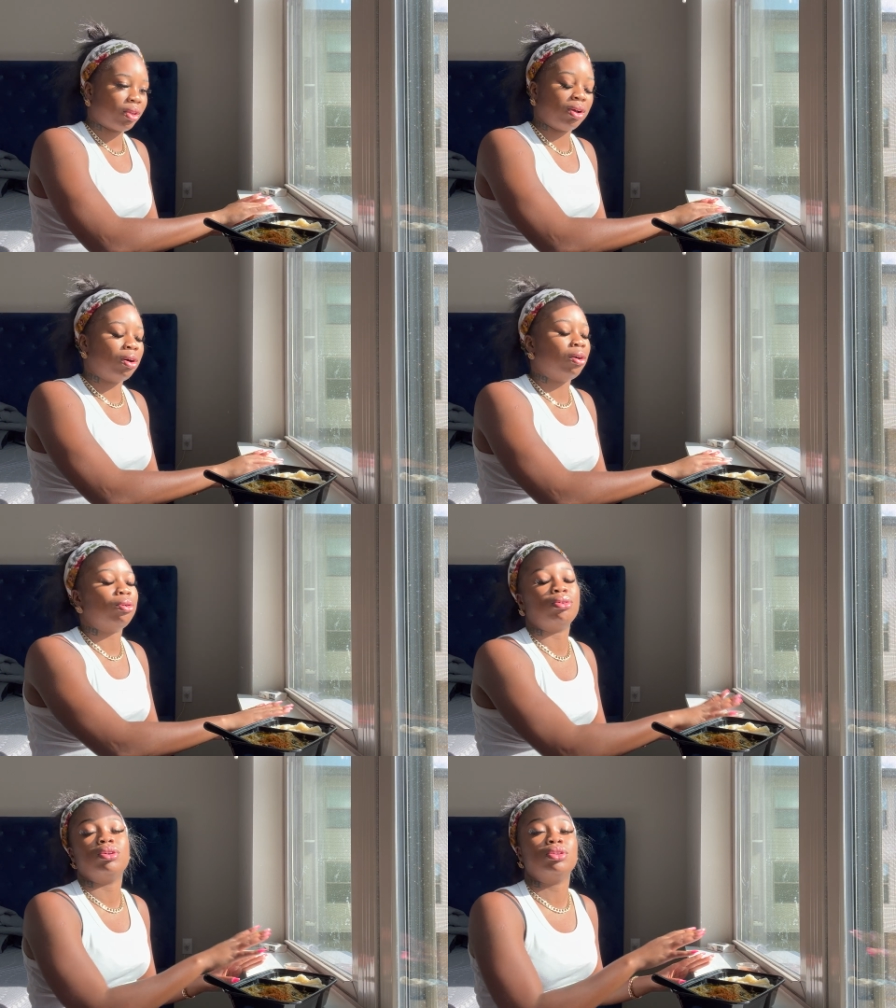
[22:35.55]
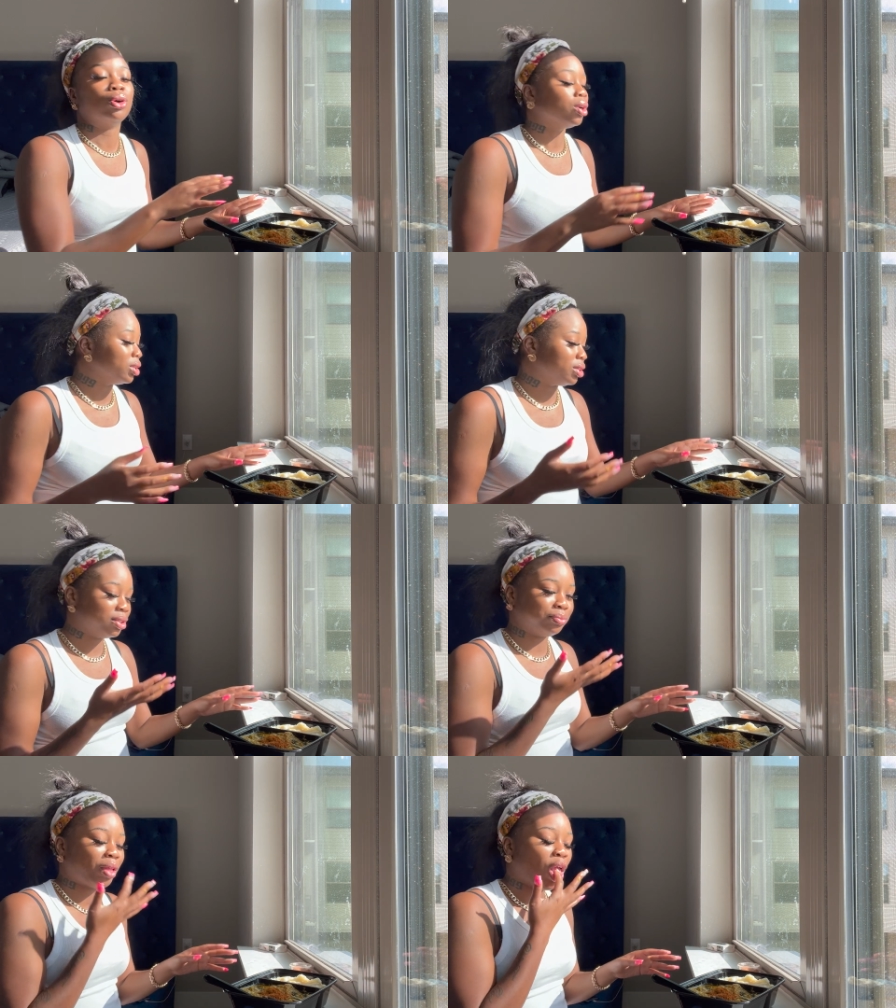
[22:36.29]
Oh, Lord.
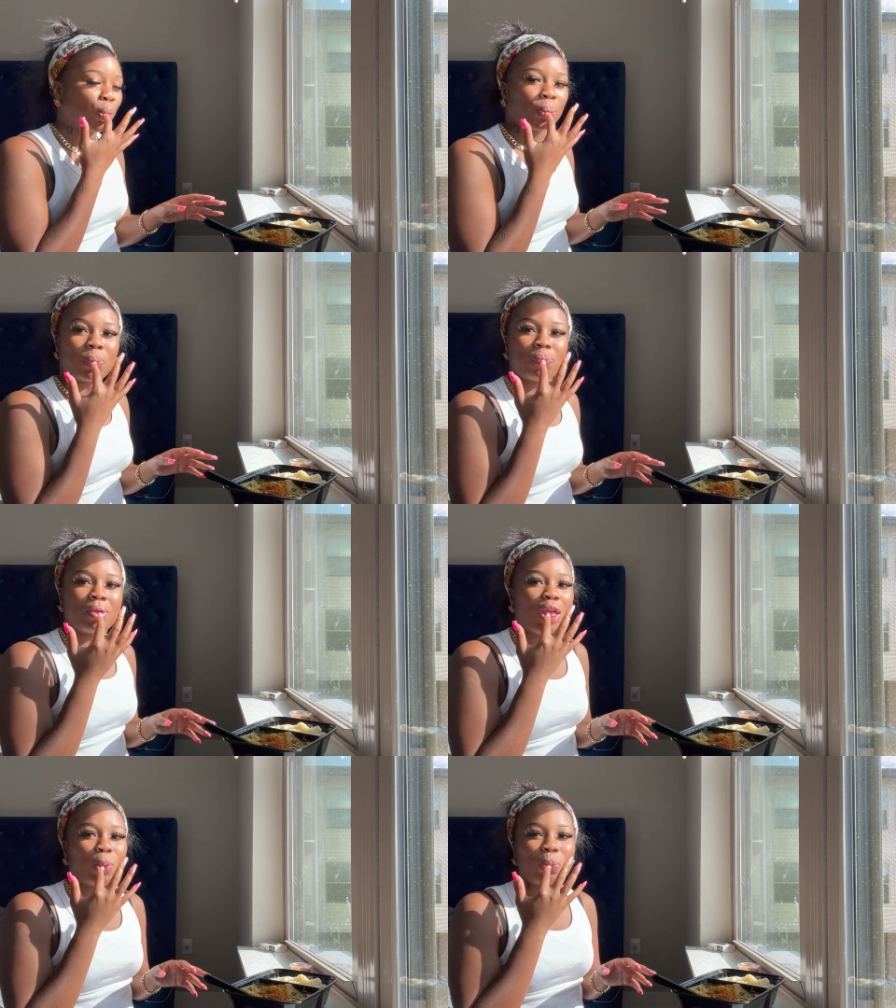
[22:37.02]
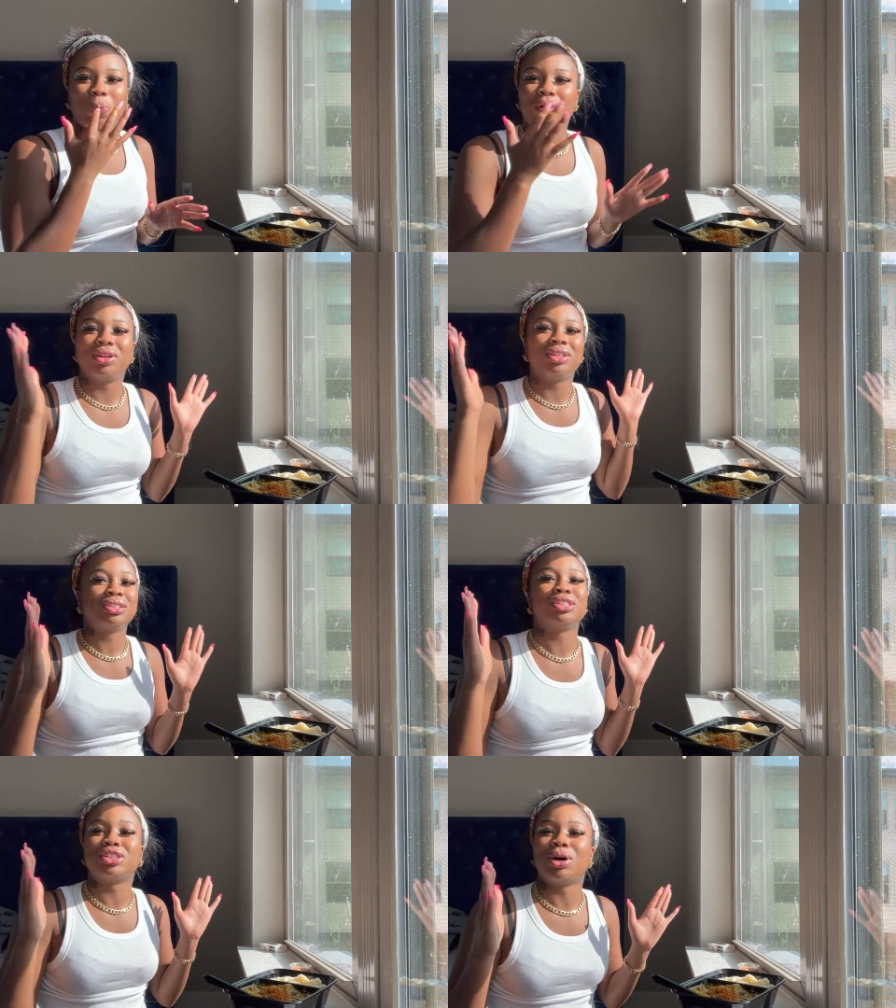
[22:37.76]

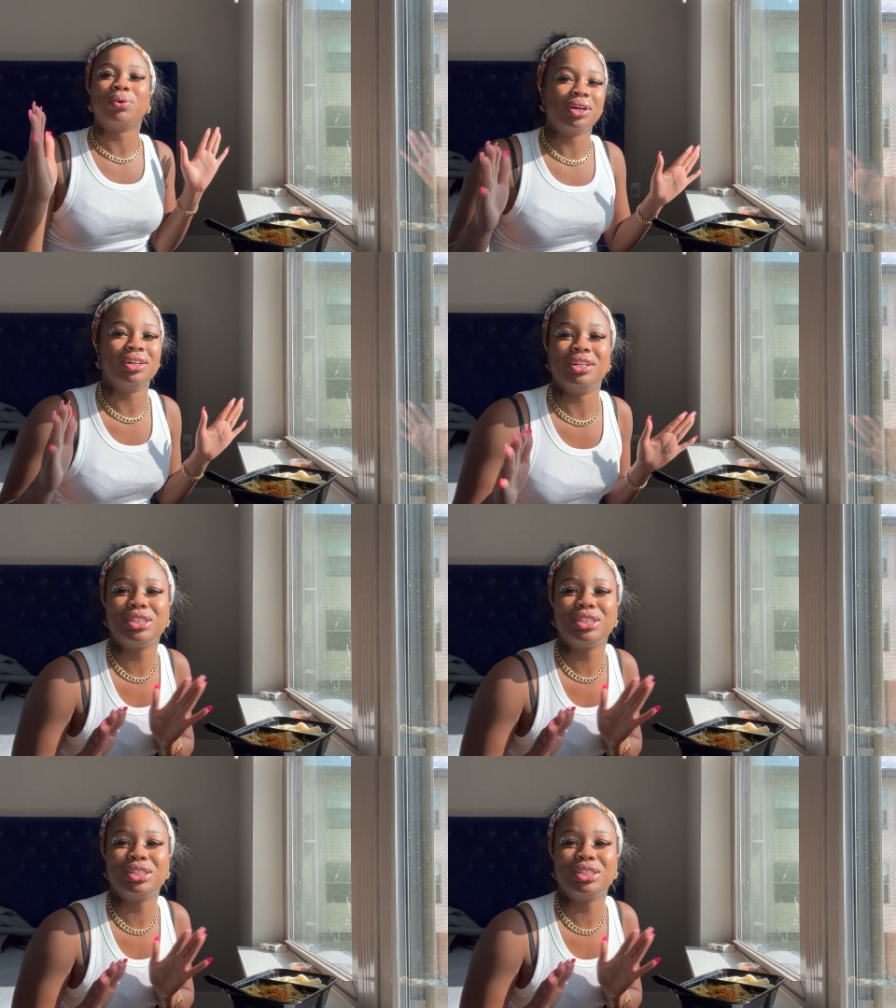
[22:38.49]
This is so good.